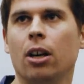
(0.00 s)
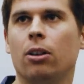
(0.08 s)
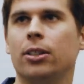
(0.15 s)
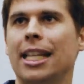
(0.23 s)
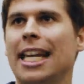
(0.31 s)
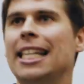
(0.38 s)

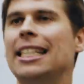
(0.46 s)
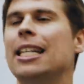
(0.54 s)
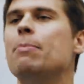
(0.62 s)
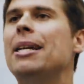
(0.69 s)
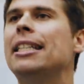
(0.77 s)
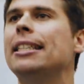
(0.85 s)
Because
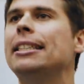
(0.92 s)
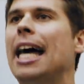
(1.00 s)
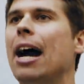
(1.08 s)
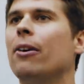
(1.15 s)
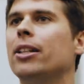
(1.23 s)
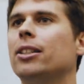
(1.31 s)
eating meat and
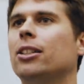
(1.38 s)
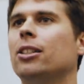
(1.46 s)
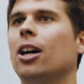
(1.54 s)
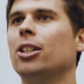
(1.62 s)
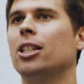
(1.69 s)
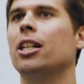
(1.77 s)
dairy is
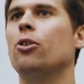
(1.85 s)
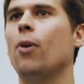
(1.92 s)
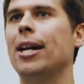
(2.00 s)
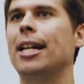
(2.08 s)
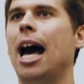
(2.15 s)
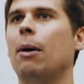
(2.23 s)
such an
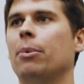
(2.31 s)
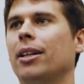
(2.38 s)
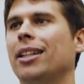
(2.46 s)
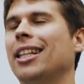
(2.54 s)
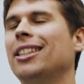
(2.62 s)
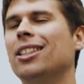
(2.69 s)
ingrained
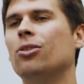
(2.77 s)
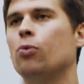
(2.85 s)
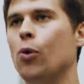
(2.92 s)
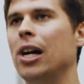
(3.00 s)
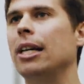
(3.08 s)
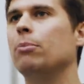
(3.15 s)
habit, and this is a
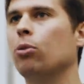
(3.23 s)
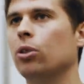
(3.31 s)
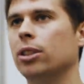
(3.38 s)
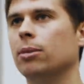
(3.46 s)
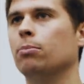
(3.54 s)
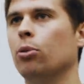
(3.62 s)
really
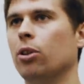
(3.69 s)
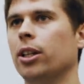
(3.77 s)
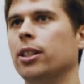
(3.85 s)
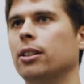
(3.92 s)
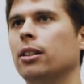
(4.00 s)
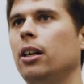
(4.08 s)
important
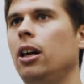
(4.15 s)
point.